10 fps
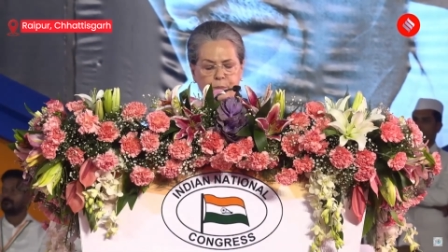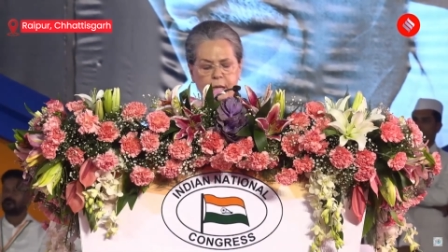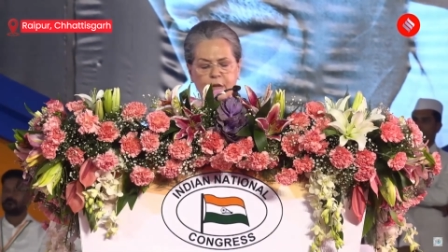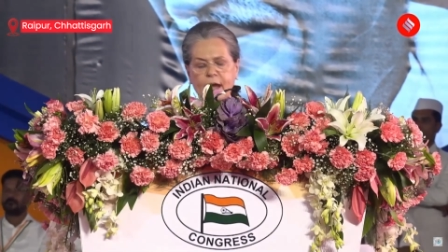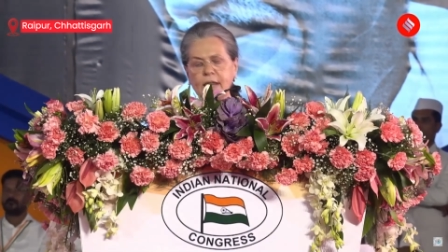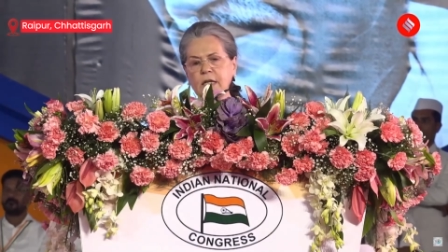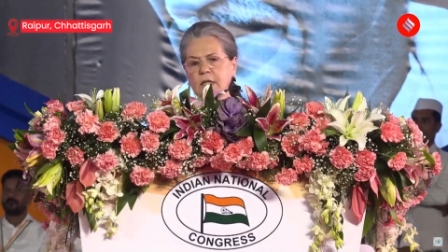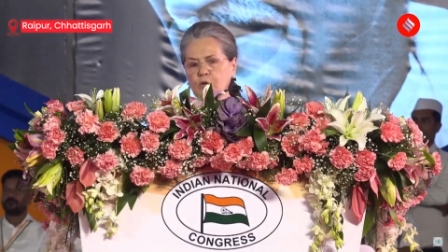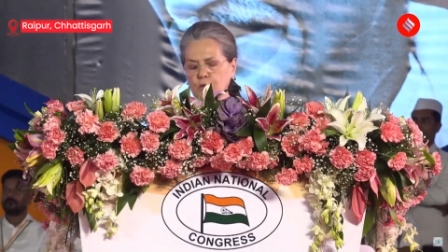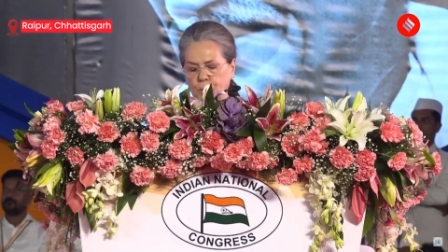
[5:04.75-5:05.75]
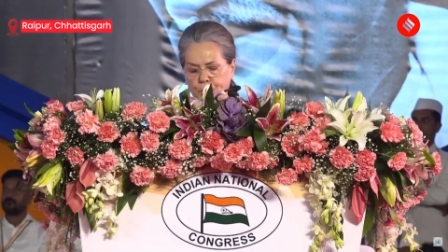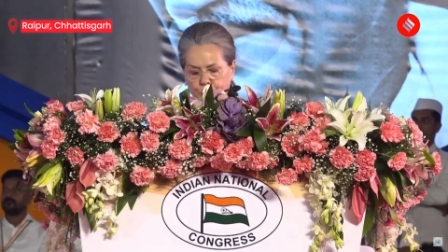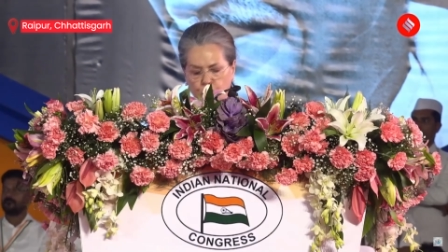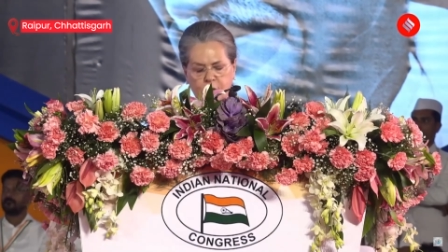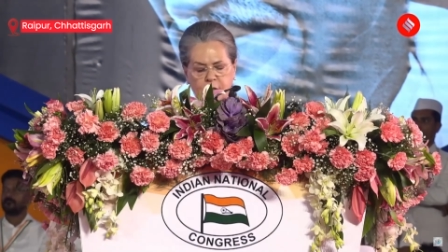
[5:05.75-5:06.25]
be ready to
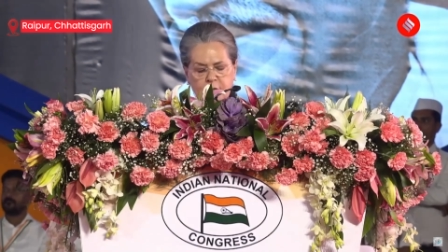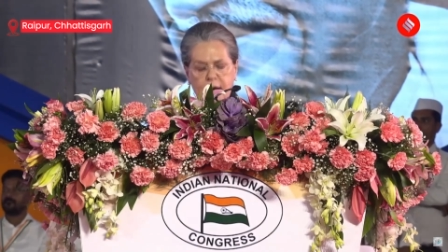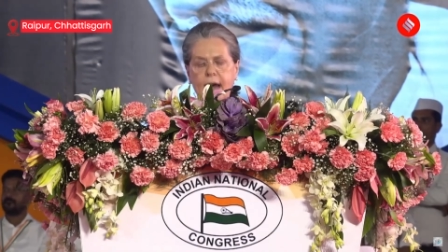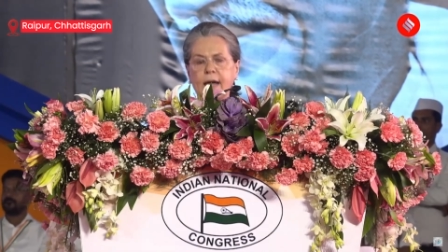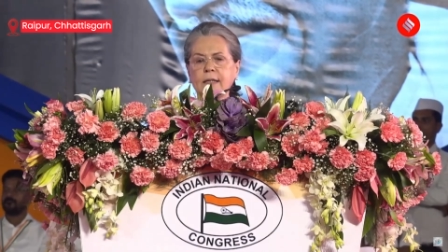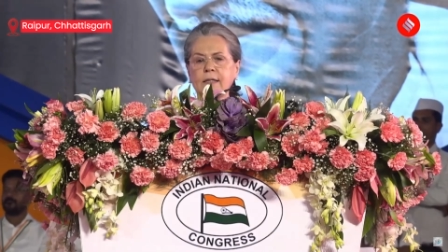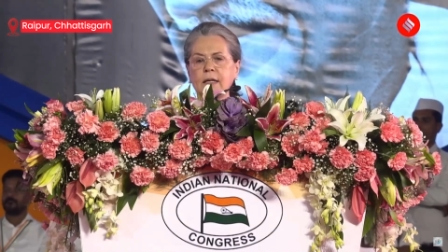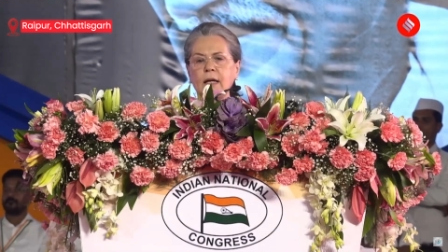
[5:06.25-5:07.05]
put aside